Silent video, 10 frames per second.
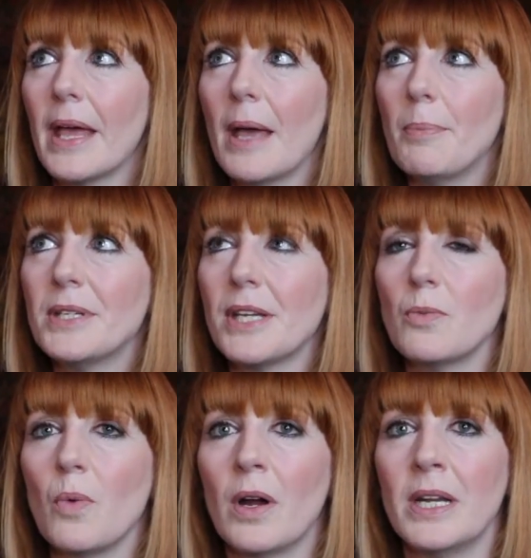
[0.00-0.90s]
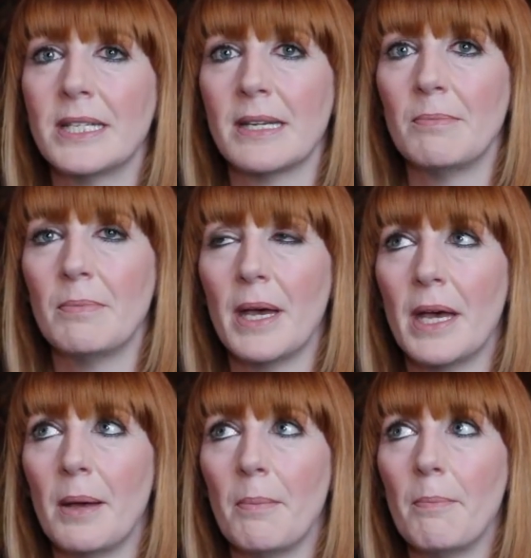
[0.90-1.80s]
Episode one is in
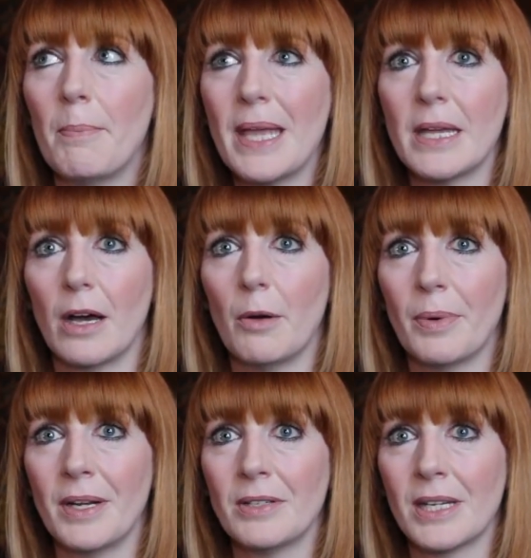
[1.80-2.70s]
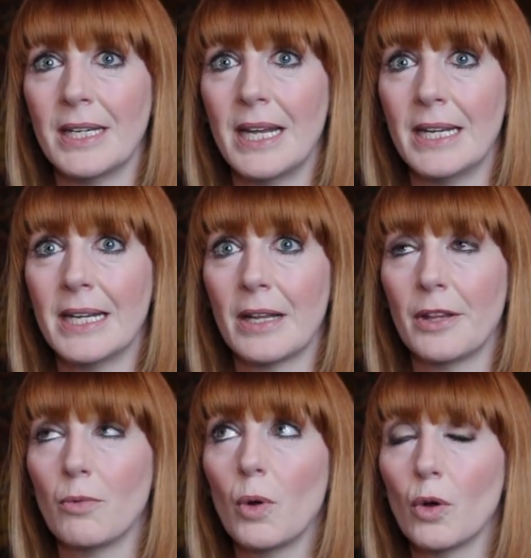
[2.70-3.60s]
Bakeup, and it's a little
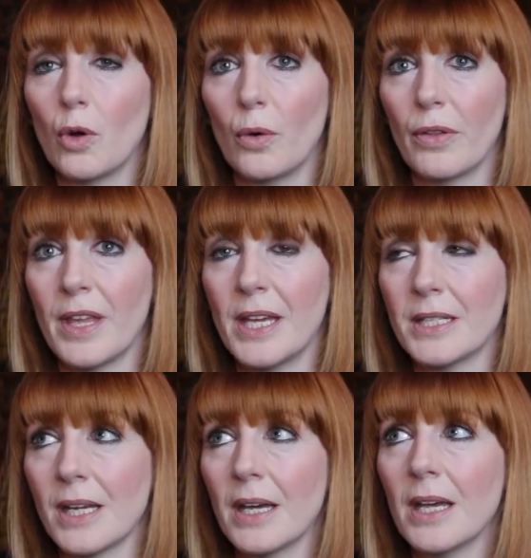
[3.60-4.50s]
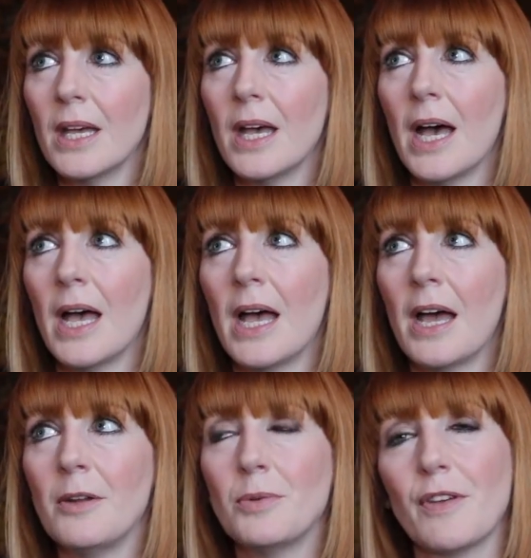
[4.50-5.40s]
the Royal Court Theatre,
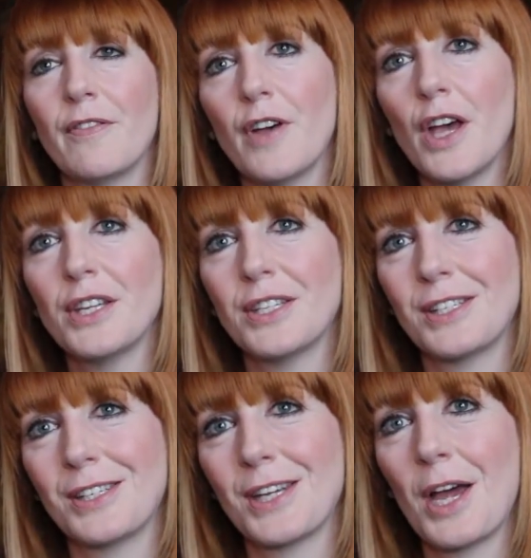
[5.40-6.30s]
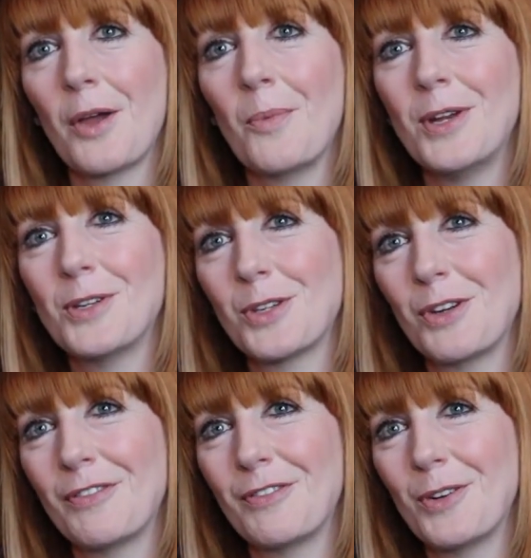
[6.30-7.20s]
and it was the first time we'd
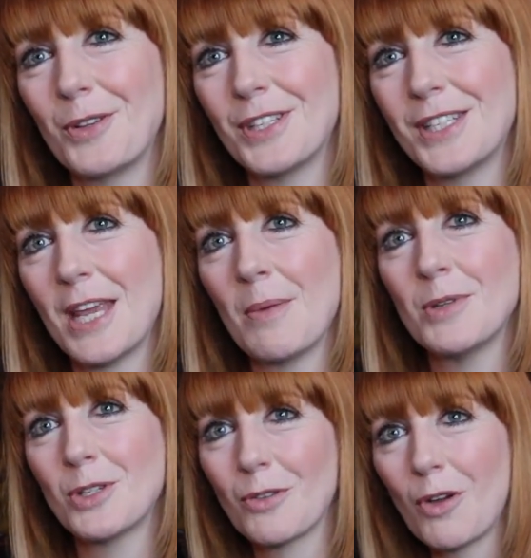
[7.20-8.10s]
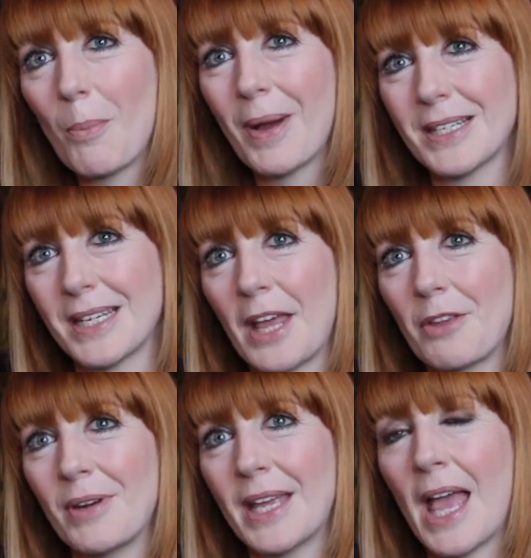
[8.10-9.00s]
sort of, the team had sort of got back
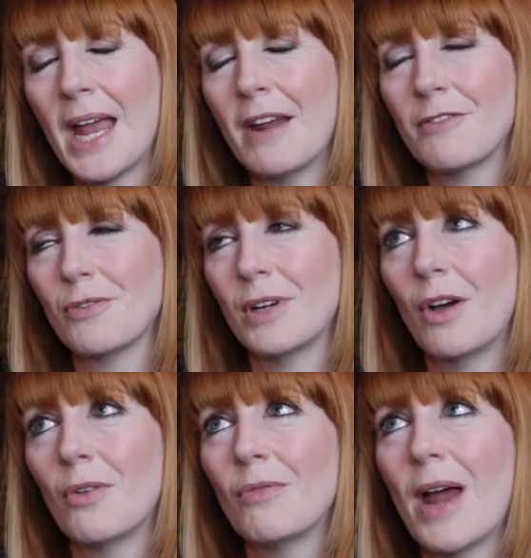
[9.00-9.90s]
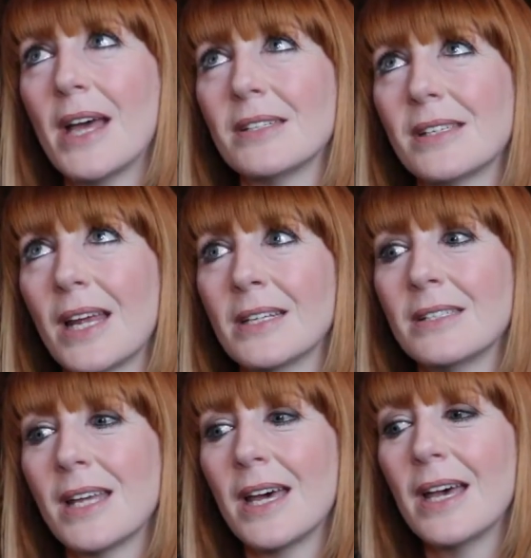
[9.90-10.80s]
together again after a long rest,
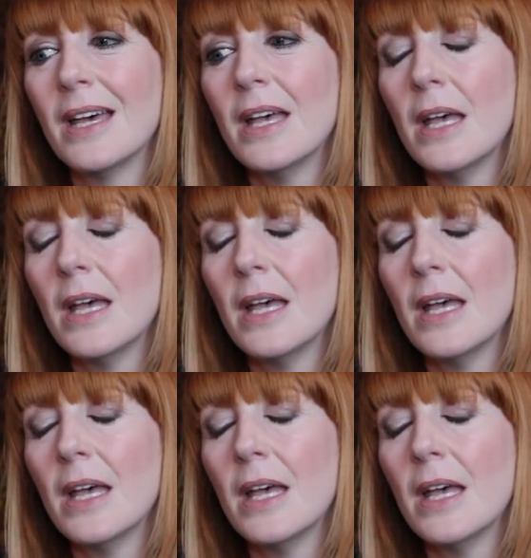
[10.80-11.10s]
and